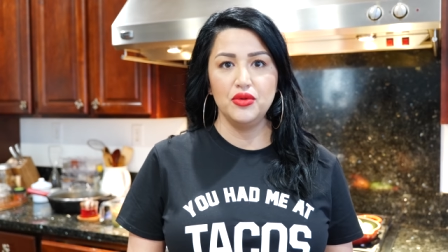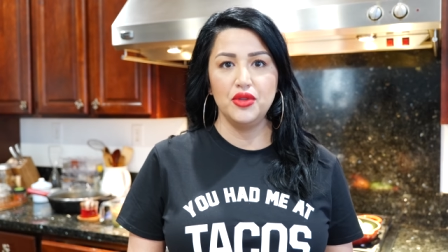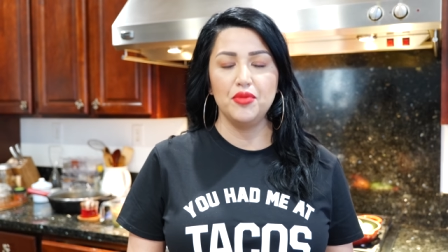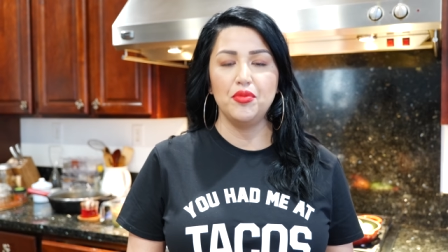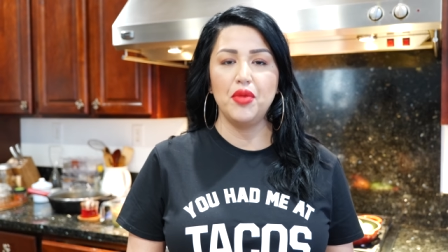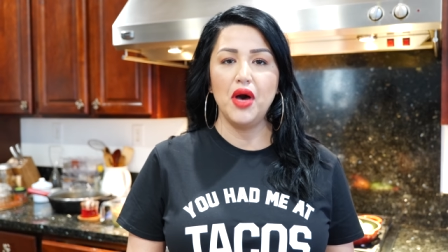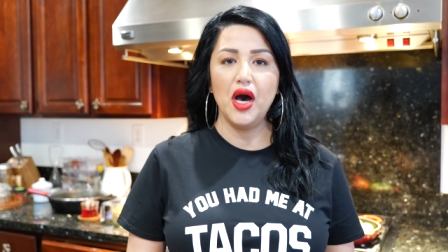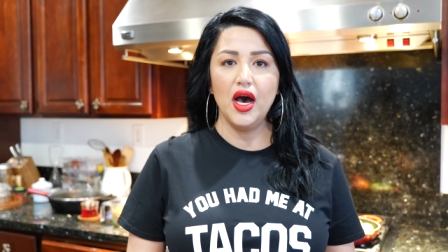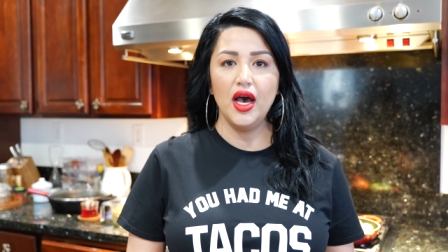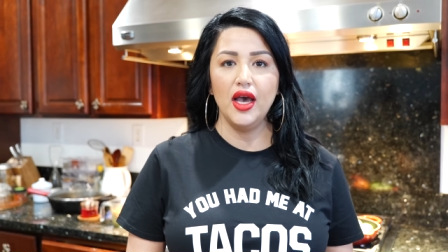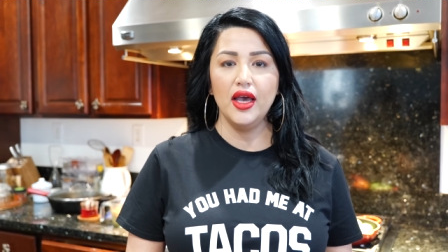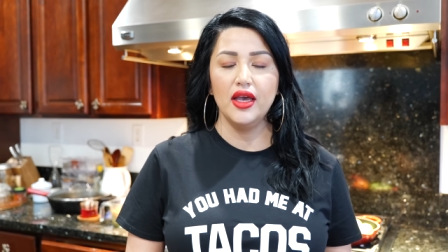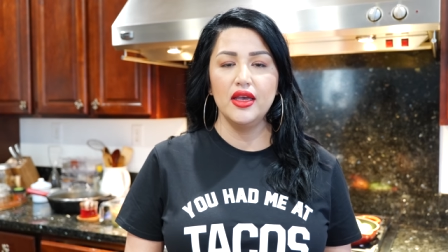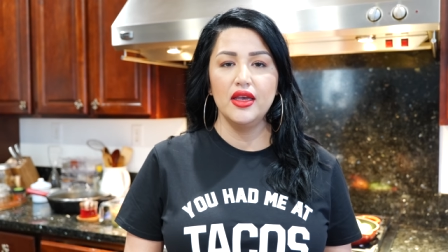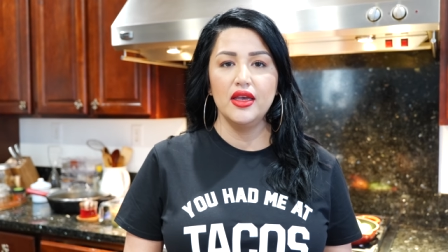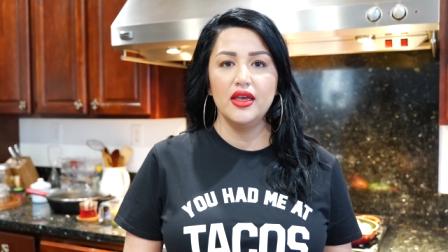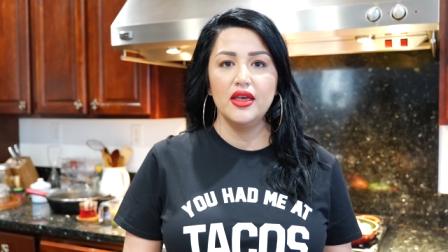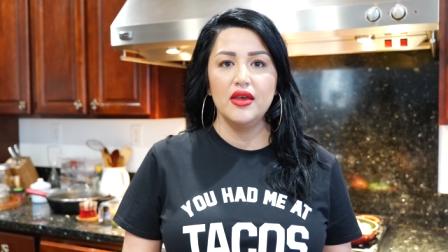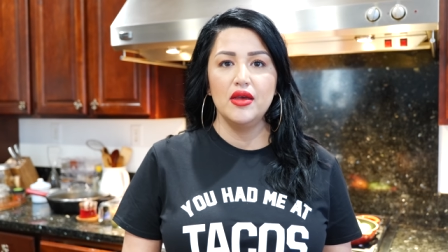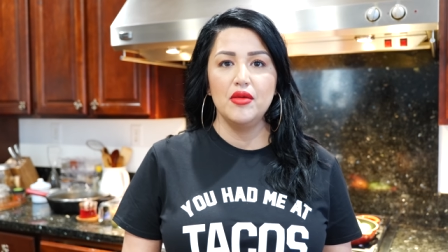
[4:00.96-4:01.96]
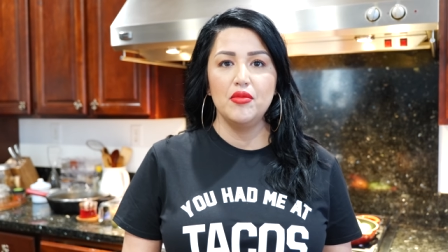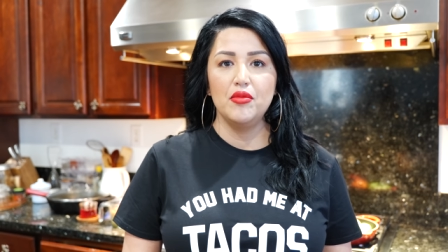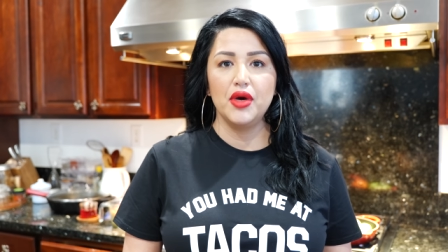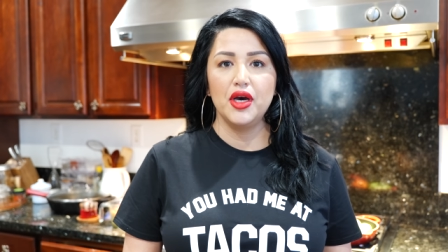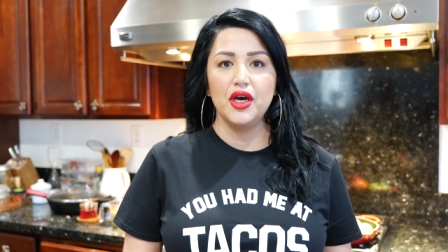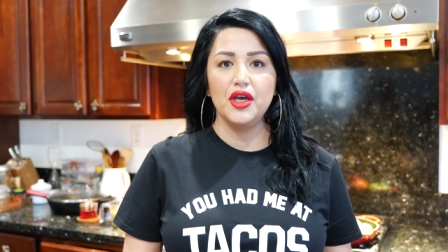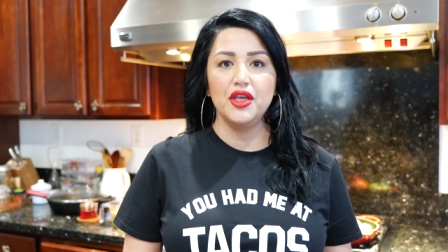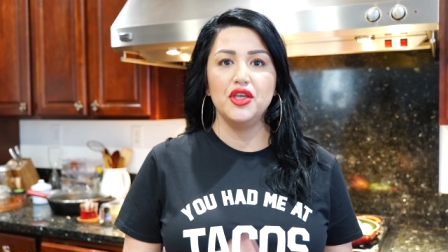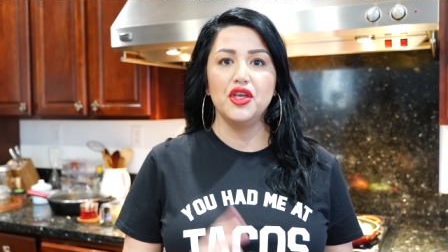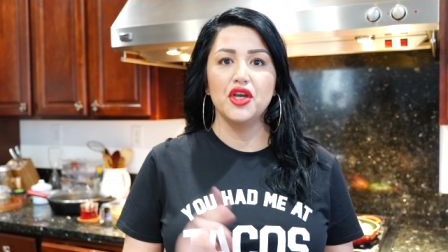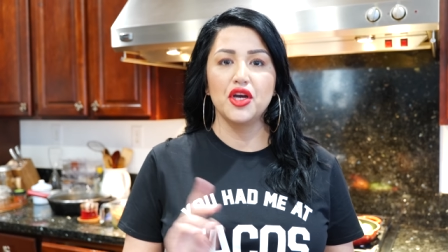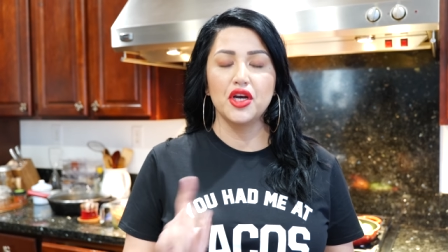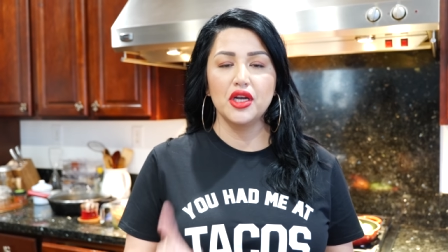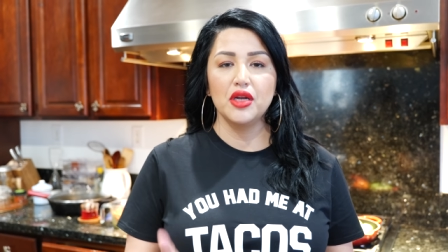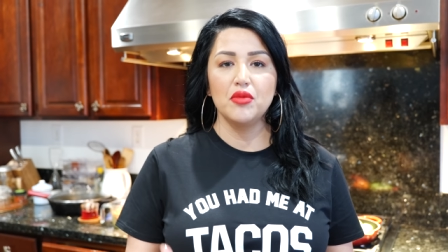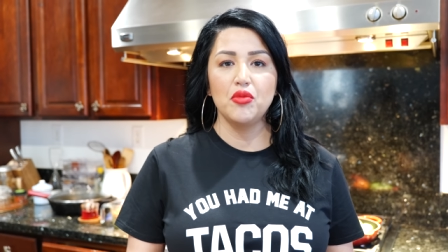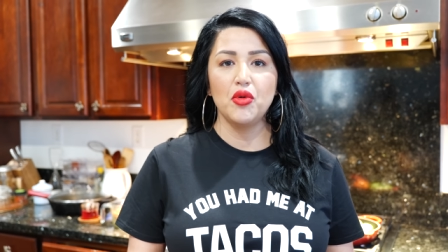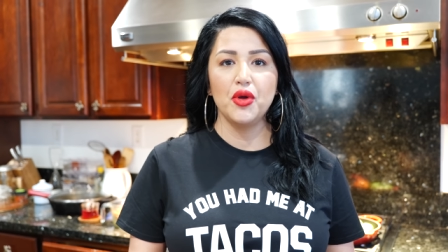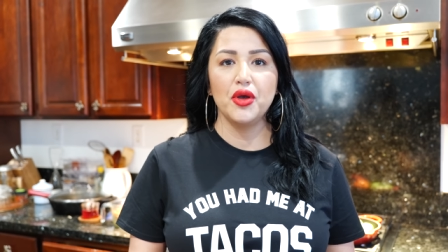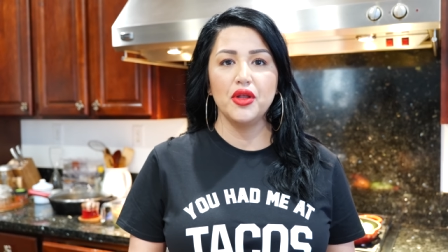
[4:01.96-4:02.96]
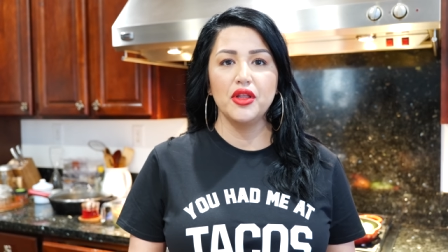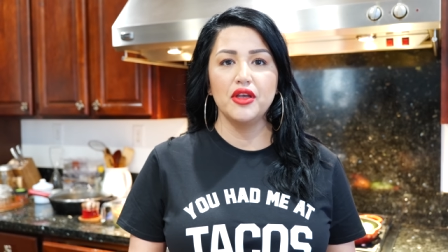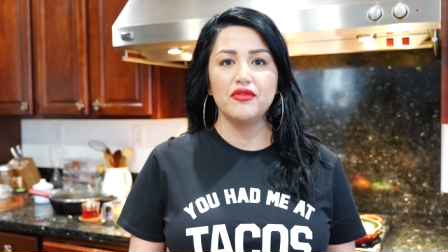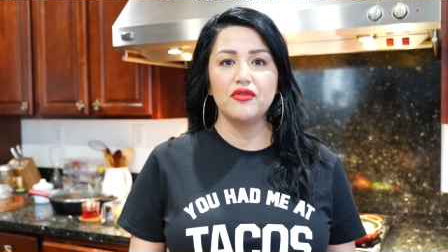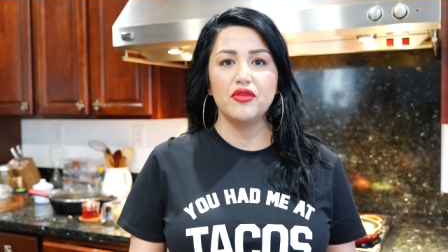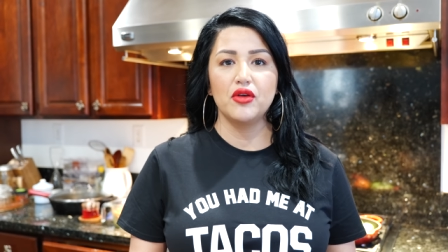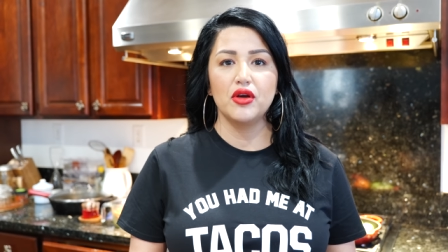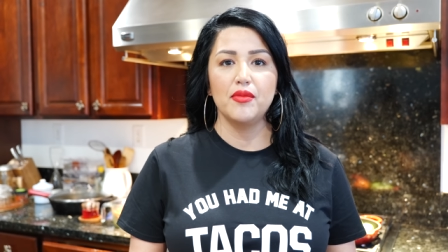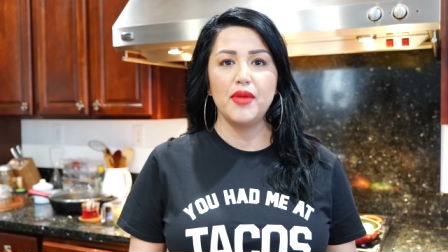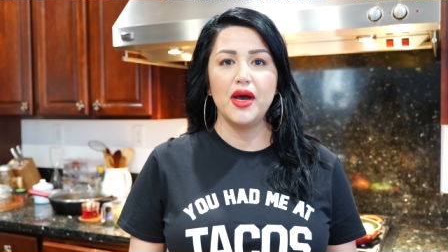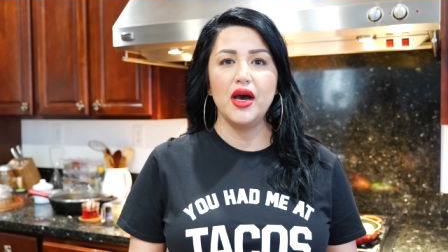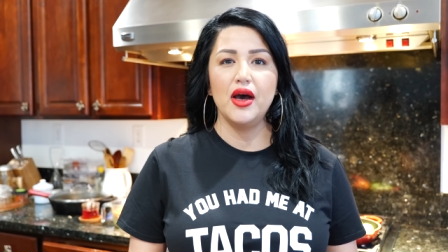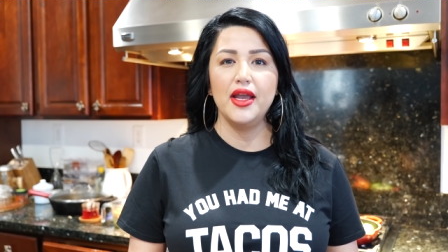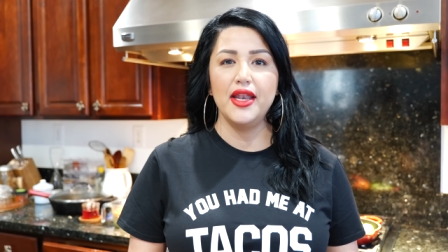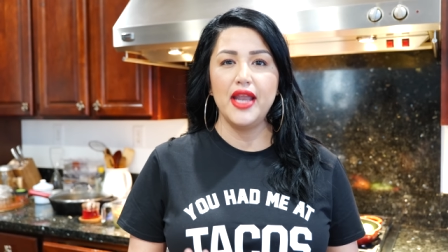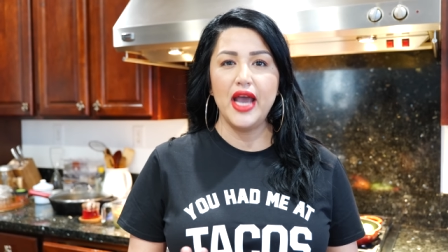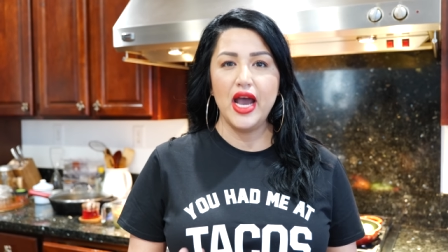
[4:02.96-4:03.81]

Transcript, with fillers: the pot, but you're gonna boil it for about an